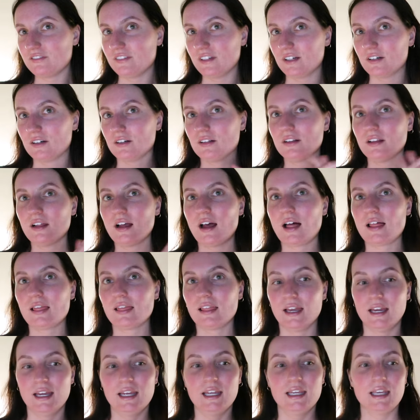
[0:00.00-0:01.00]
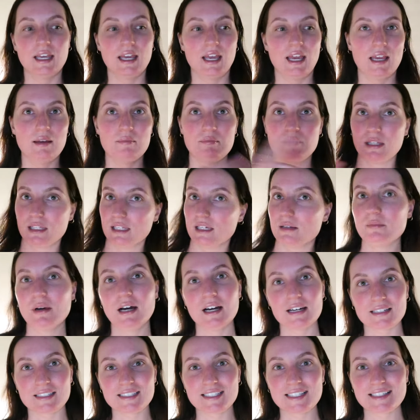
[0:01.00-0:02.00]
feel like a million
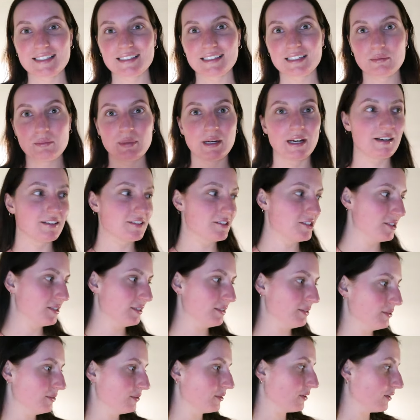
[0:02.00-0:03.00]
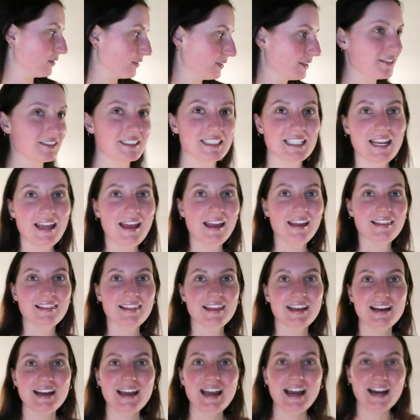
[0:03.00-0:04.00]
bucks compared to earlier today.
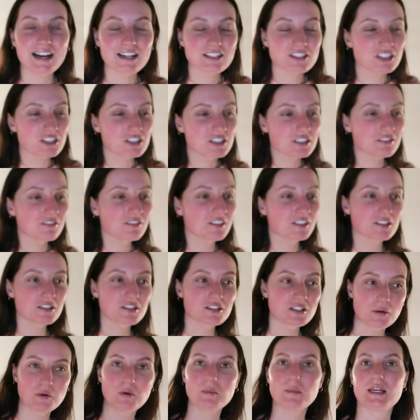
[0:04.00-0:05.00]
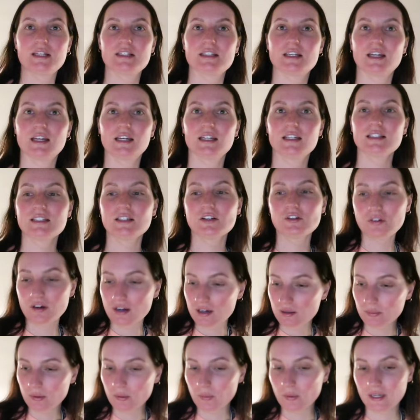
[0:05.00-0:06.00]
Like I actually just feel so amazing. It is
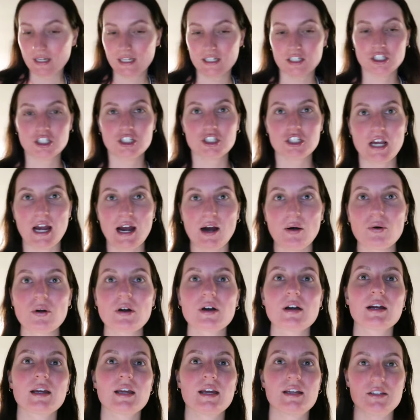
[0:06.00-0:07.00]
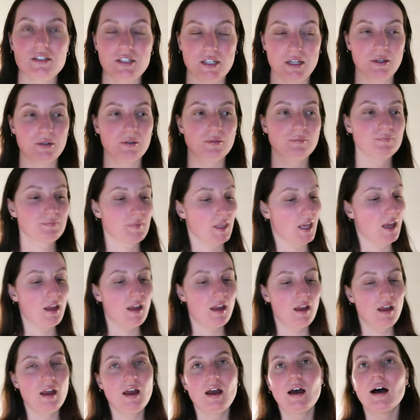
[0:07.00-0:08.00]
incredible what a shower can do.
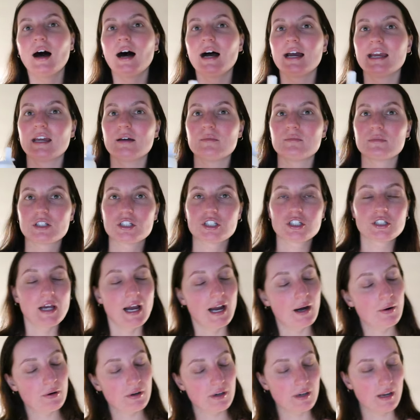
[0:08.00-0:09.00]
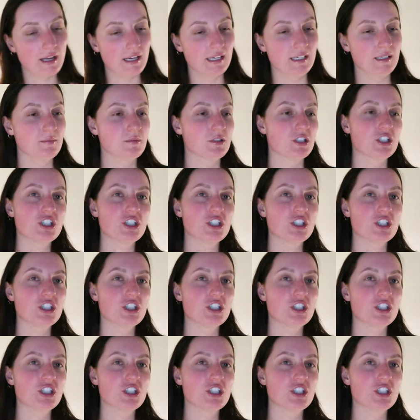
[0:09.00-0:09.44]
I am showered, I am